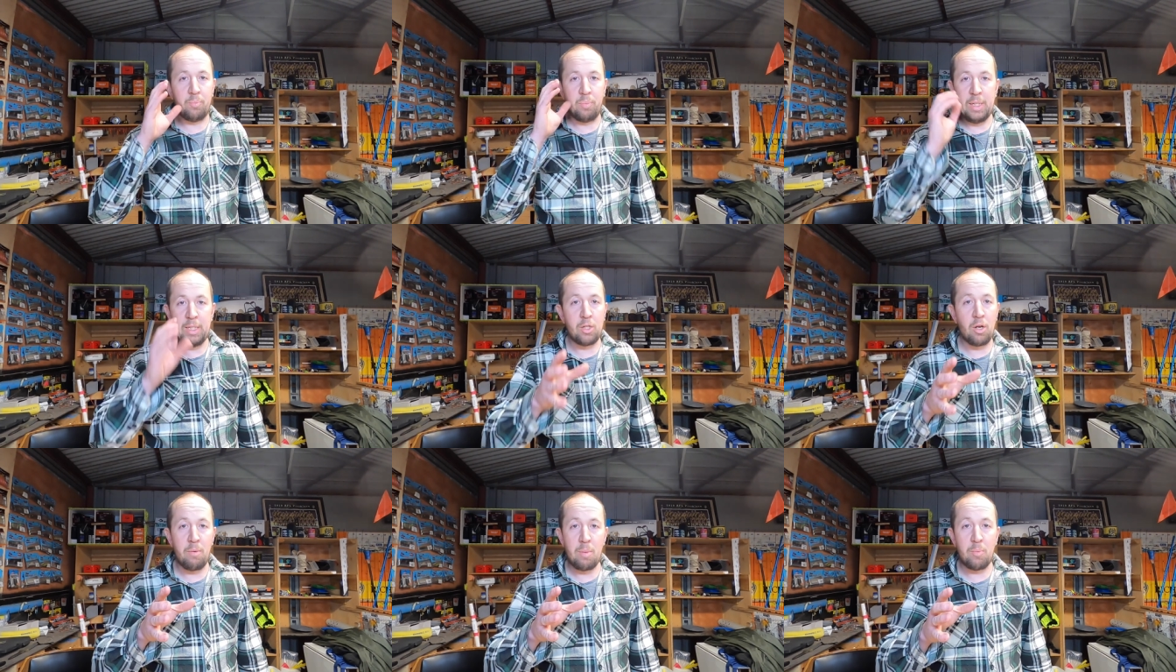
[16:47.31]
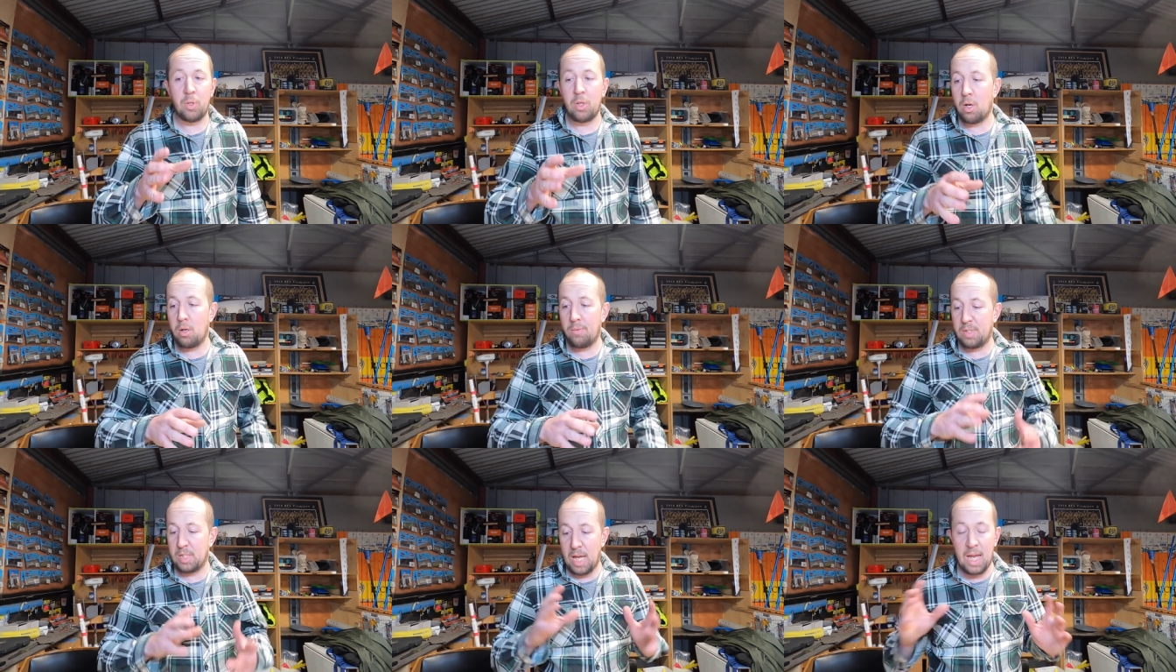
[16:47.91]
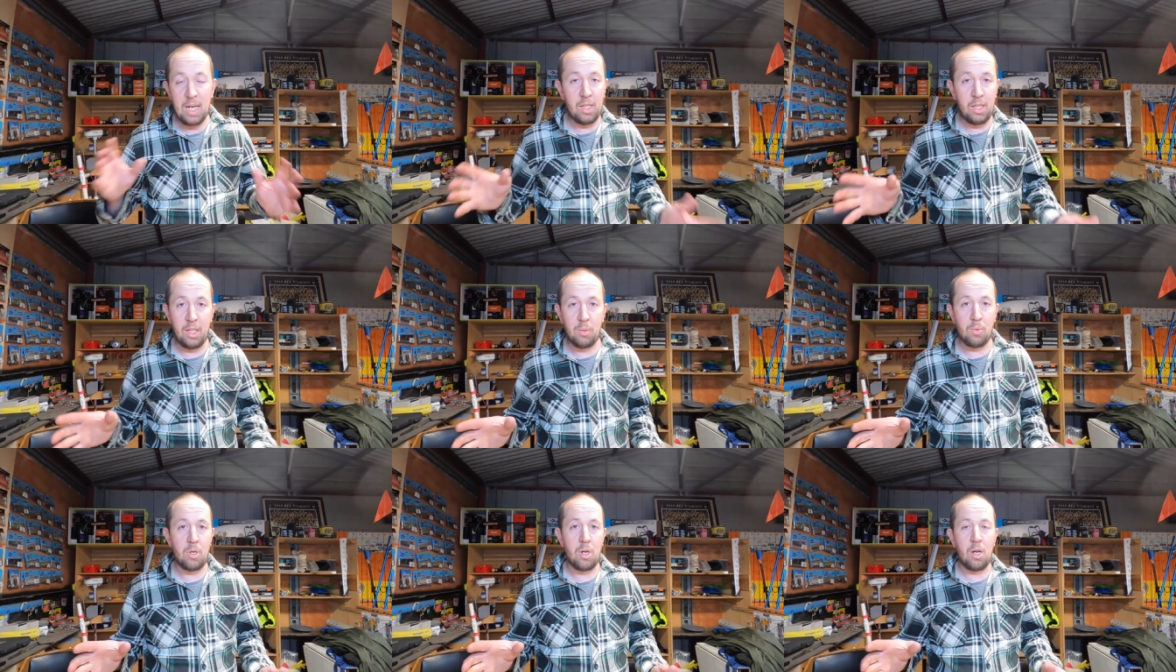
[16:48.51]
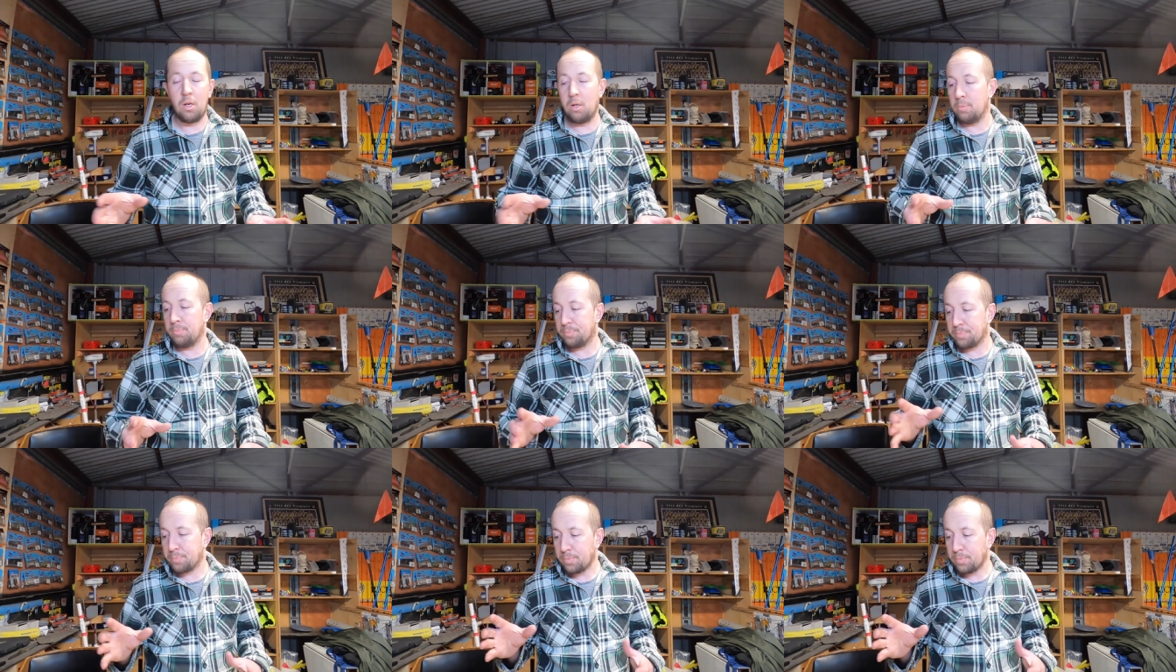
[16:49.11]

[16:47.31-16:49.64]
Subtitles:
Please comment below if there's anything you want to know.